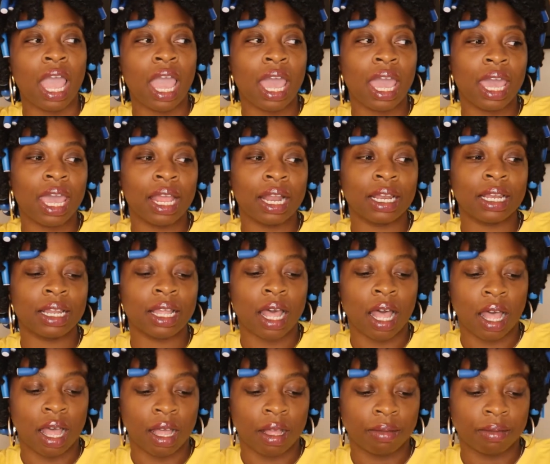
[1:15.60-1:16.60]
And
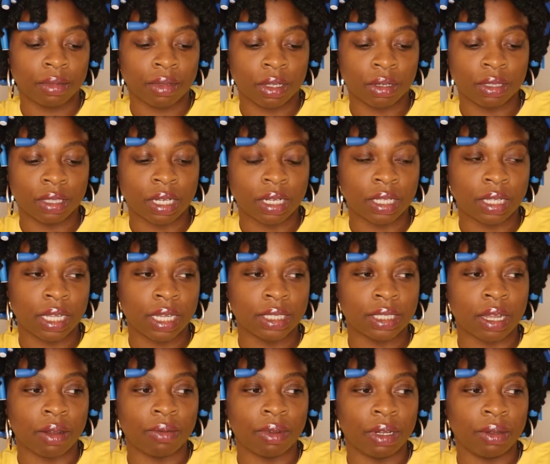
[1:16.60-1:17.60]
those are the
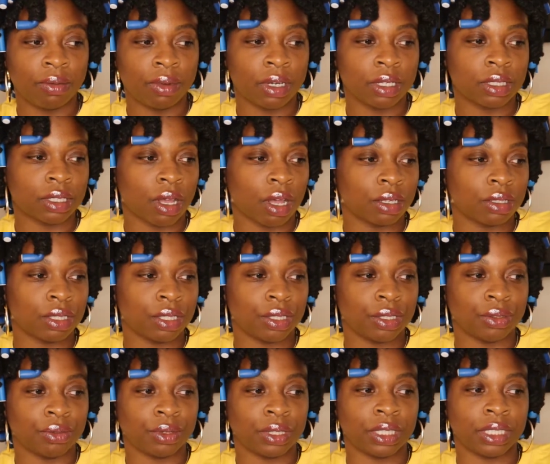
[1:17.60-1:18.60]
things I really want to talk to
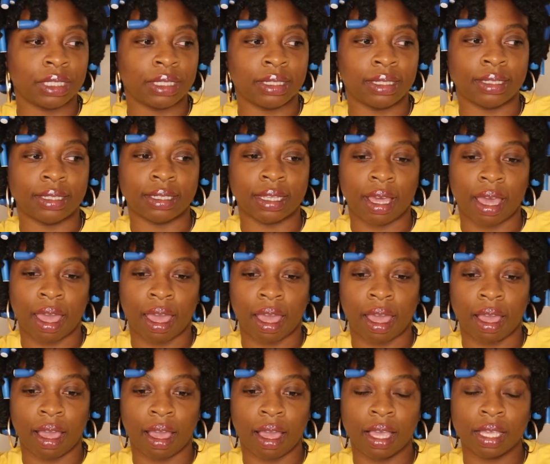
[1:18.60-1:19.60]
you
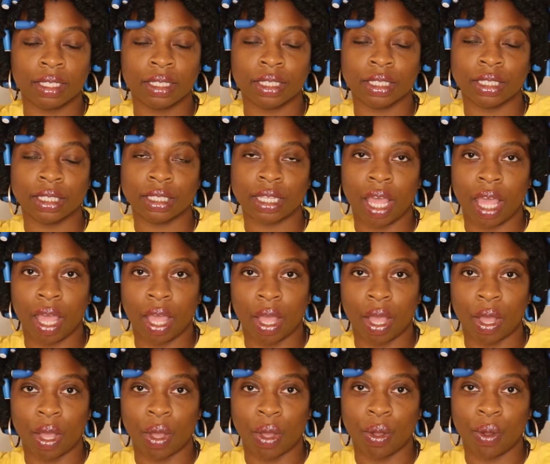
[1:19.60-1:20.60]
today.
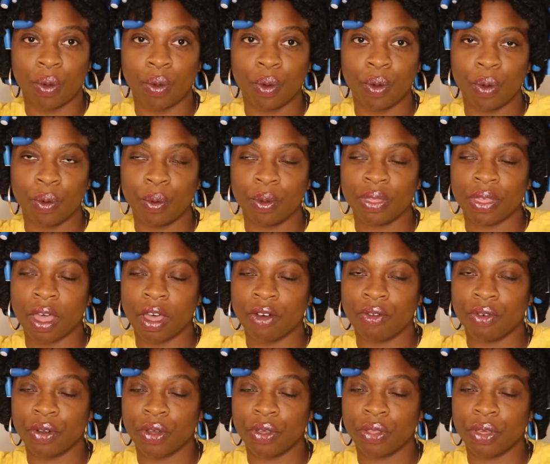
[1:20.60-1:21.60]
So,
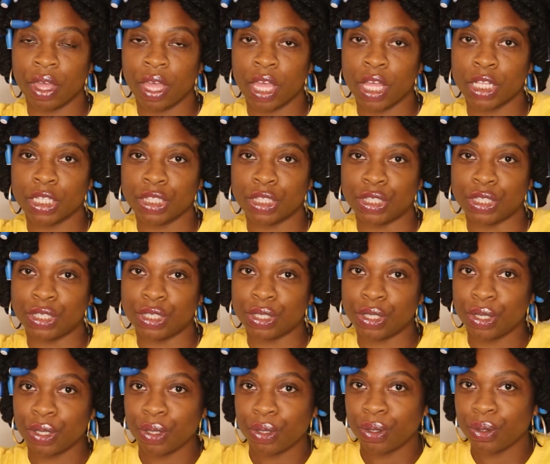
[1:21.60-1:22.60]
without further
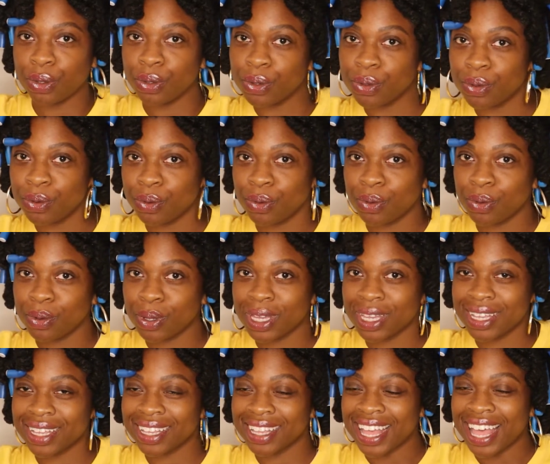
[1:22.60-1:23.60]
ado,
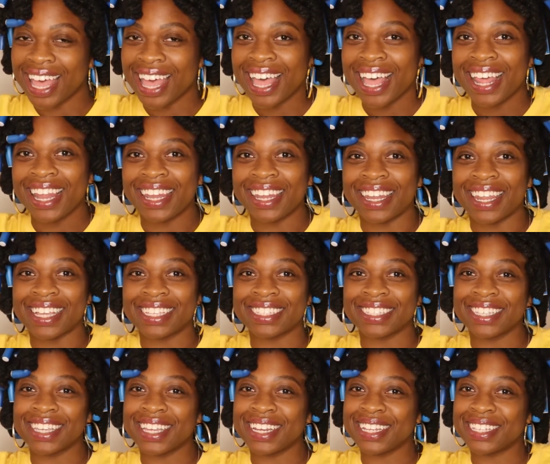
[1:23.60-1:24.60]
let's
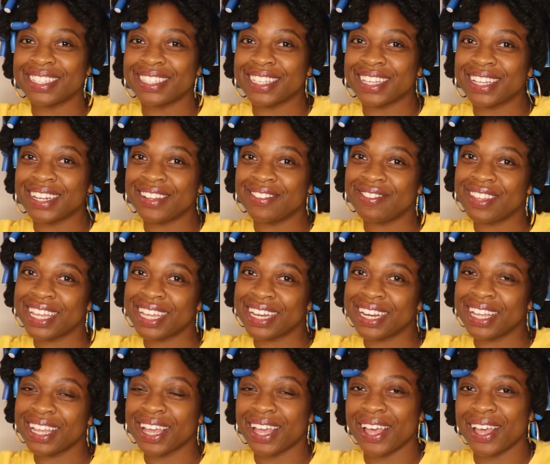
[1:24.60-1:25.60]
get into the
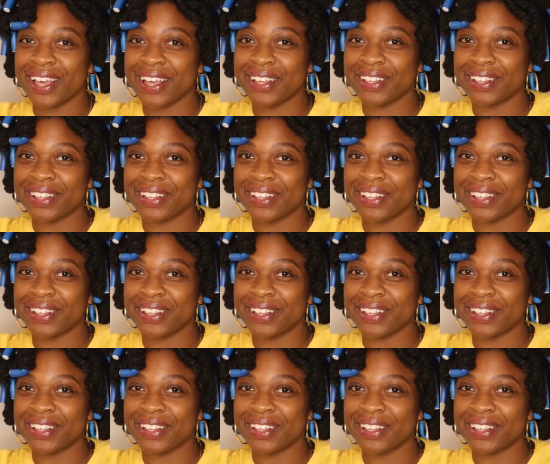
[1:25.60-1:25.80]
video.